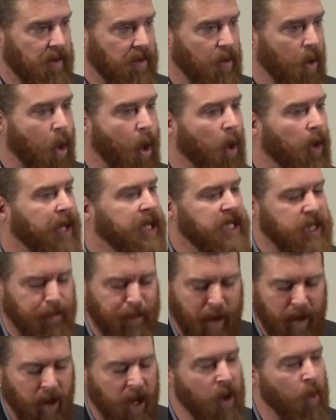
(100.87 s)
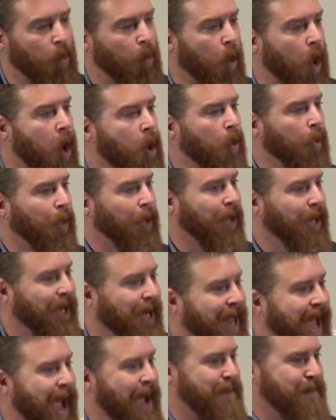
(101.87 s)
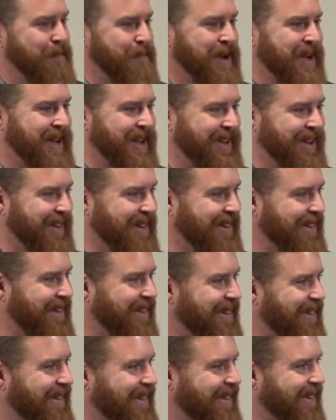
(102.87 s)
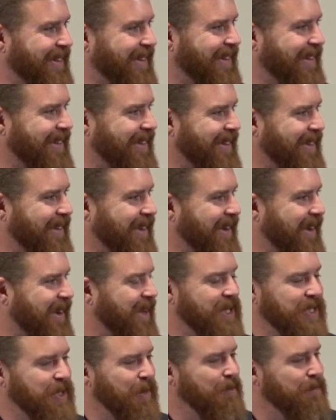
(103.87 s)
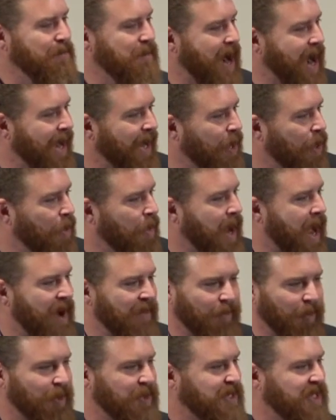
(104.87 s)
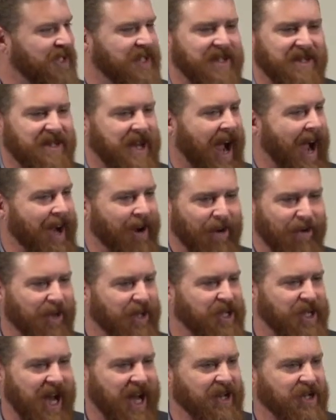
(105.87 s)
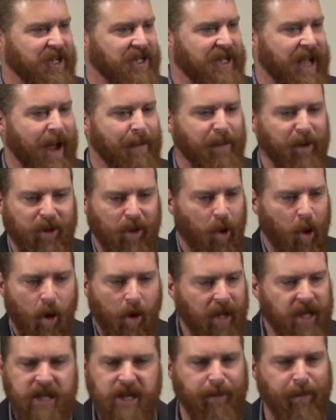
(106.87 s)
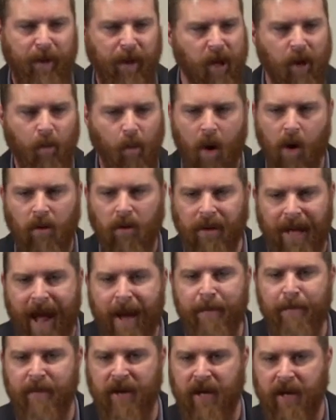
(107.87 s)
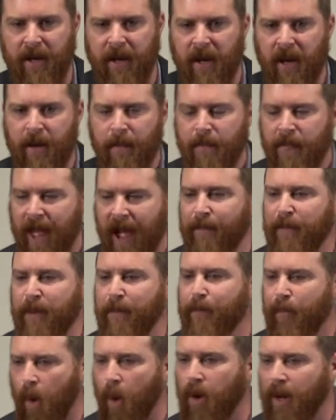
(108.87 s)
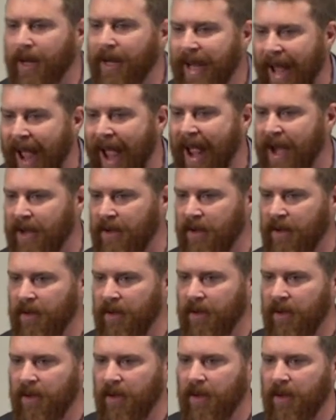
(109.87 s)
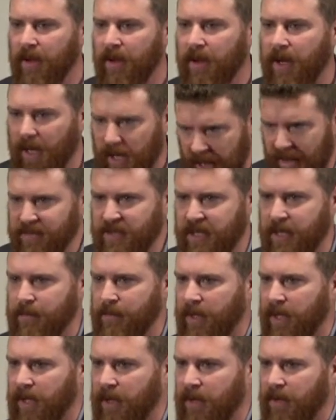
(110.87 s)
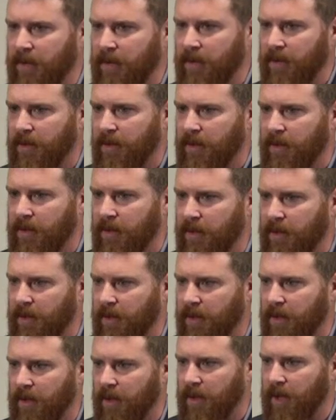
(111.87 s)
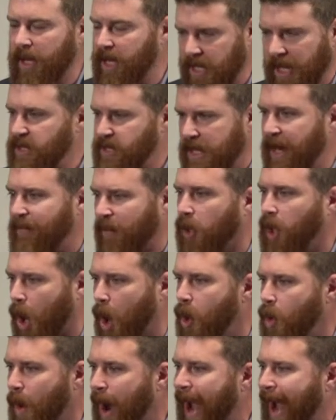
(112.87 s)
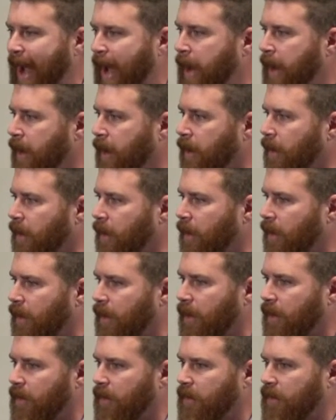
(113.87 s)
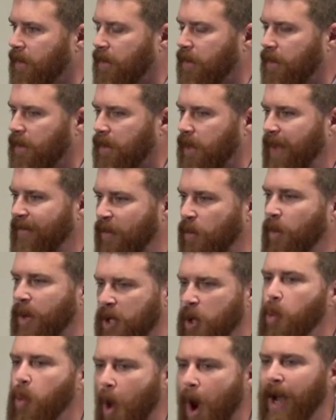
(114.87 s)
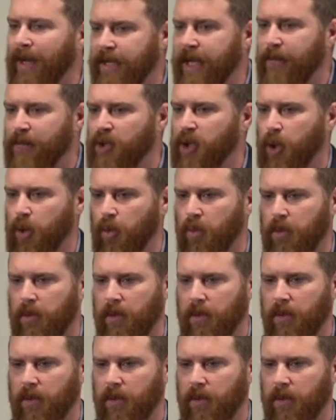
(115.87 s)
The Holy Spirit won't let me. It isn't my own efforts and desire that changes that, but the Holy Spirit won't let me. I've been born again. He lives in me. And He doesn't ever go away. Even when you want Him to.